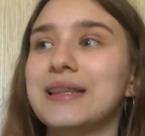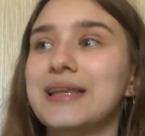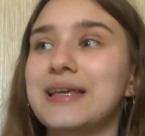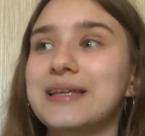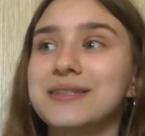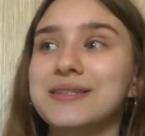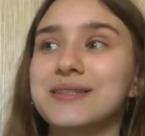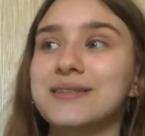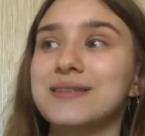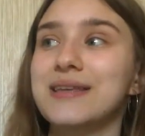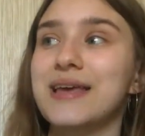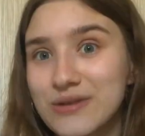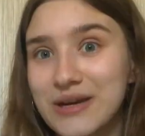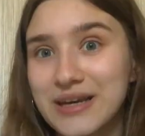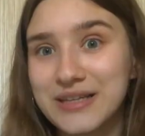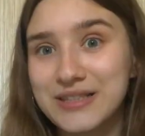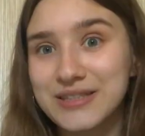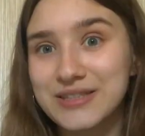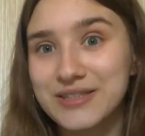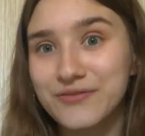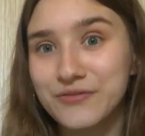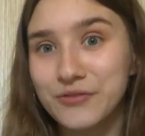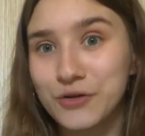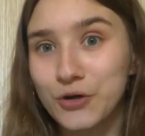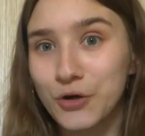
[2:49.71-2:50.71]
let's say,
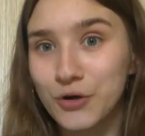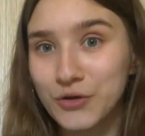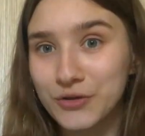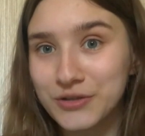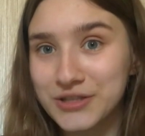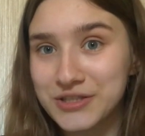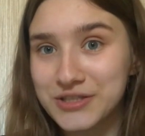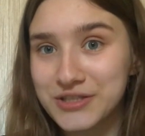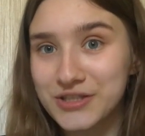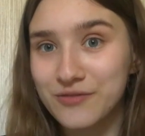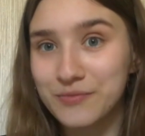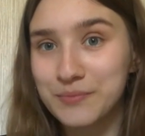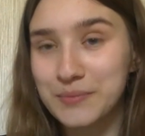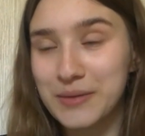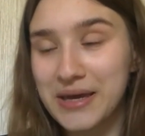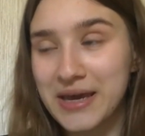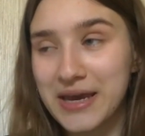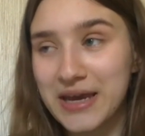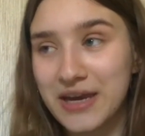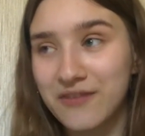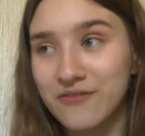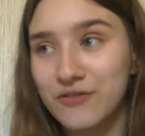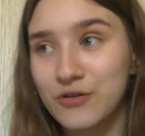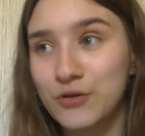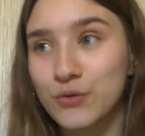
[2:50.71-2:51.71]
strengths of cognitive
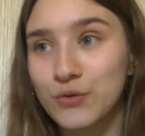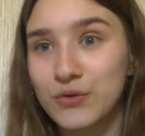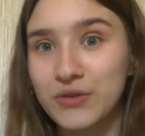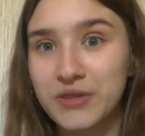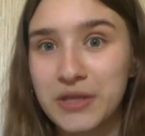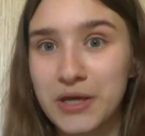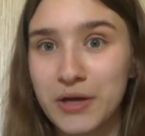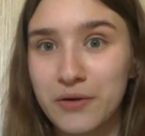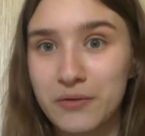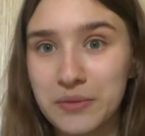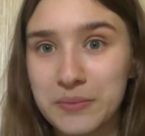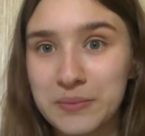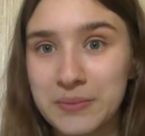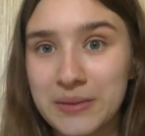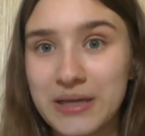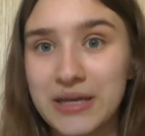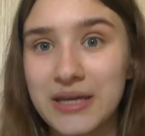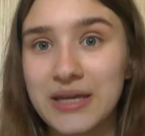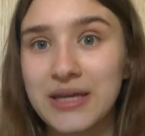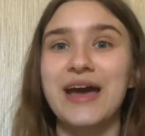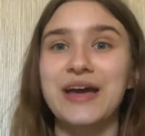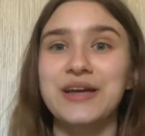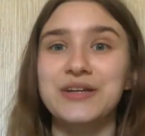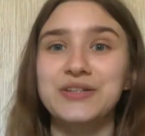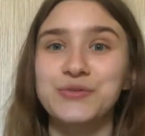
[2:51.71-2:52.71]
behavioral
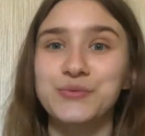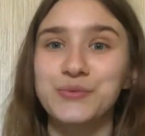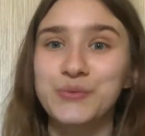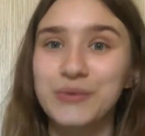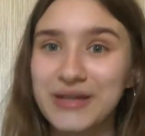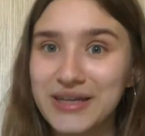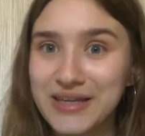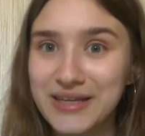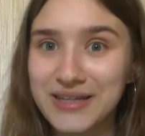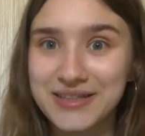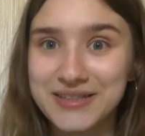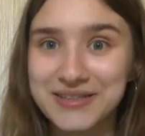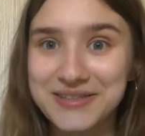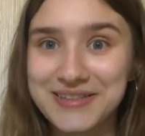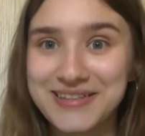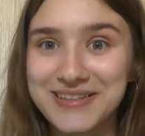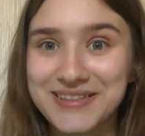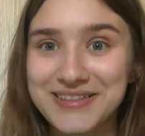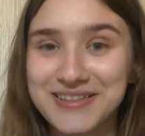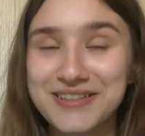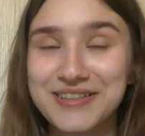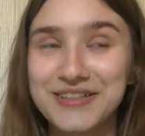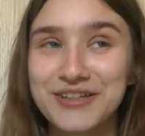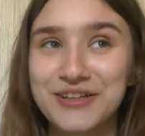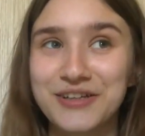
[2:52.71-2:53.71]
therapy and
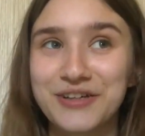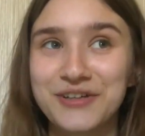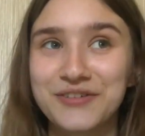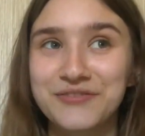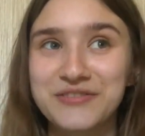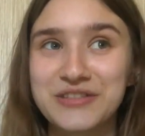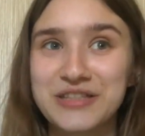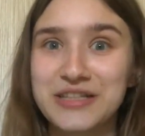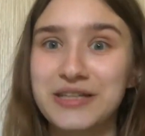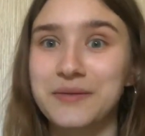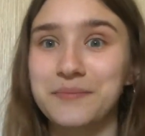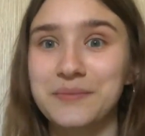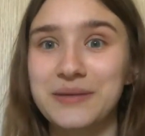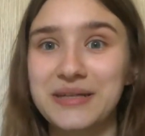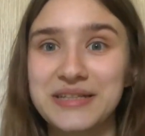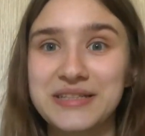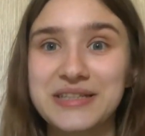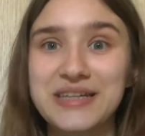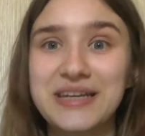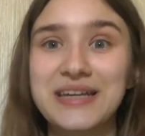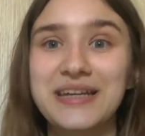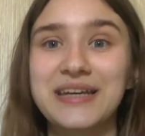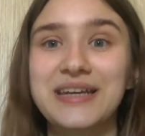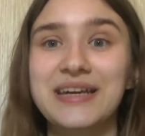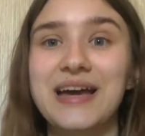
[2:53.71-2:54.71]
weaknesses of
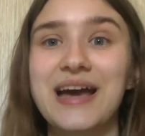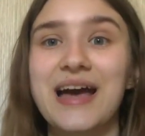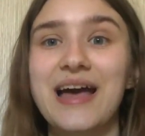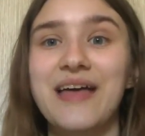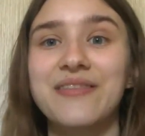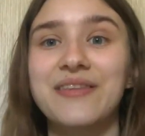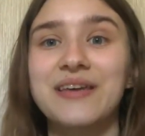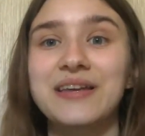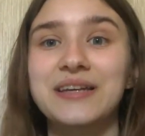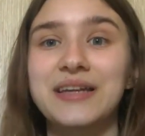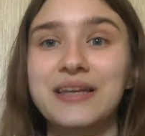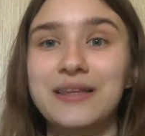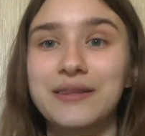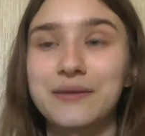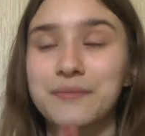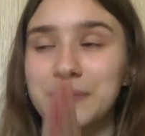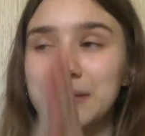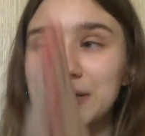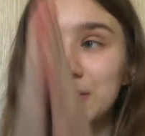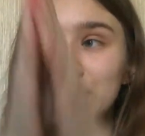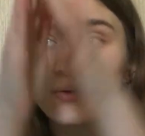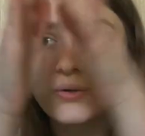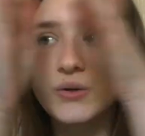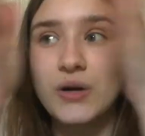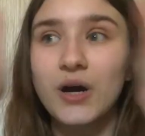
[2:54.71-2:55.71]
CBT, and then in the
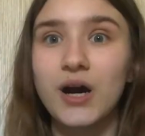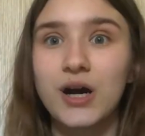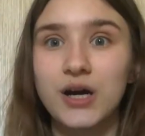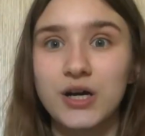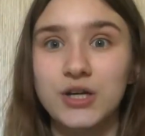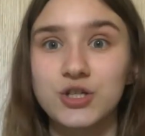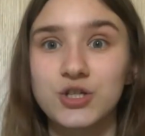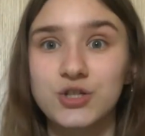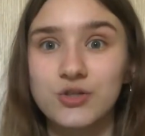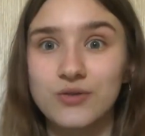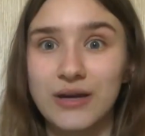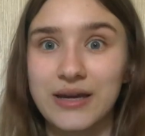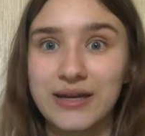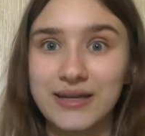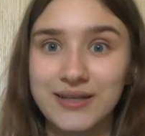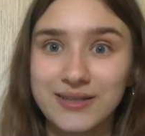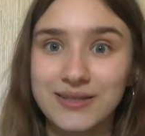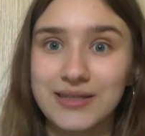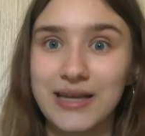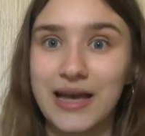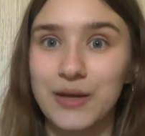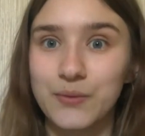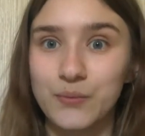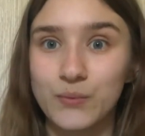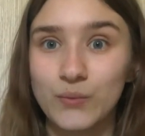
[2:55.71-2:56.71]
middle are strengths
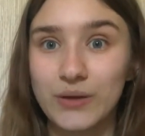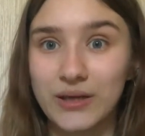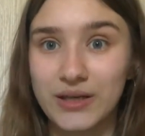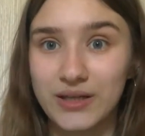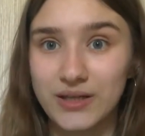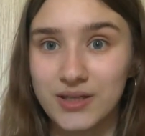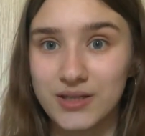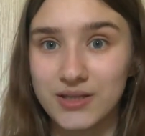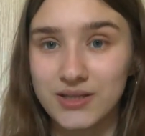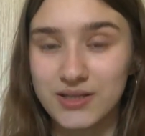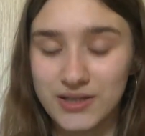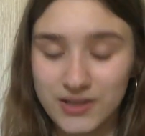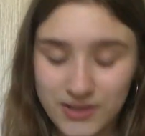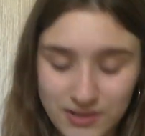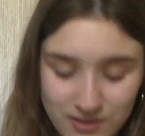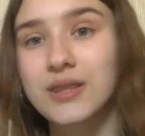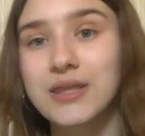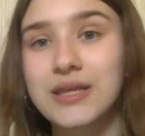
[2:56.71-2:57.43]
and weaknesses.